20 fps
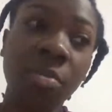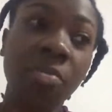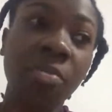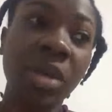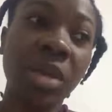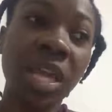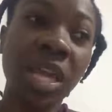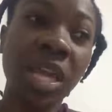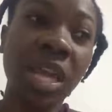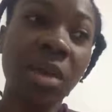
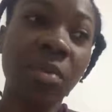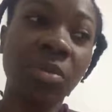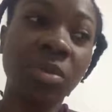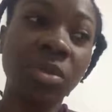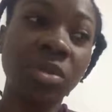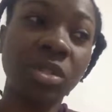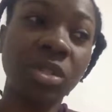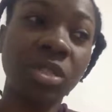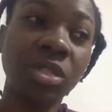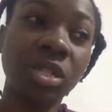being
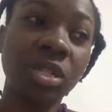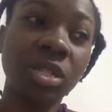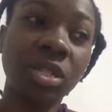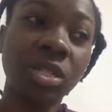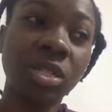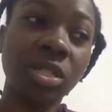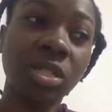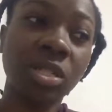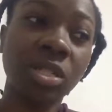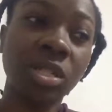able to
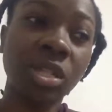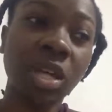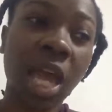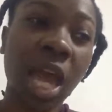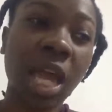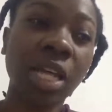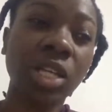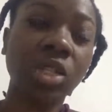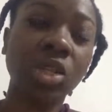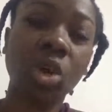just
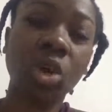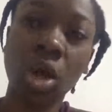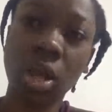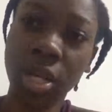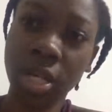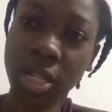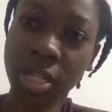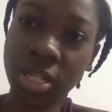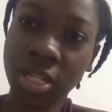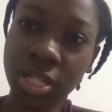
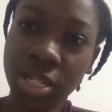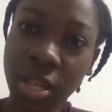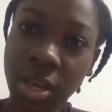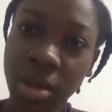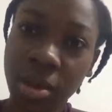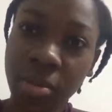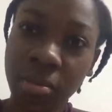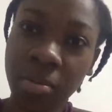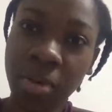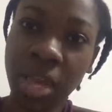acknowledge
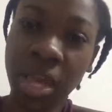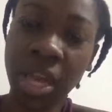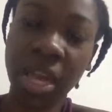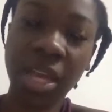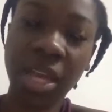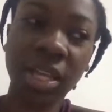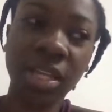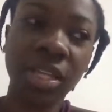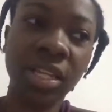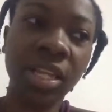them,
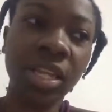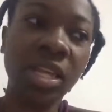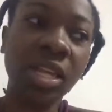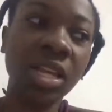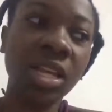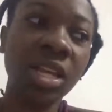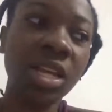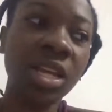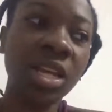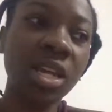and
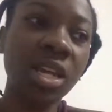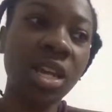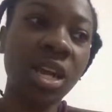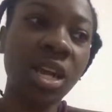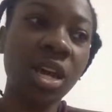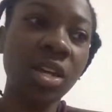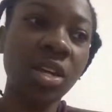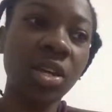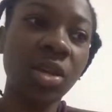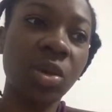
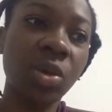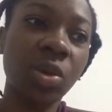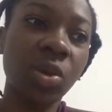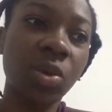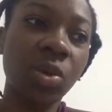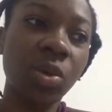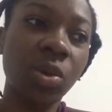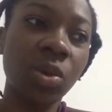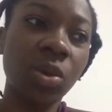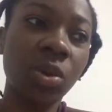you
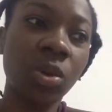know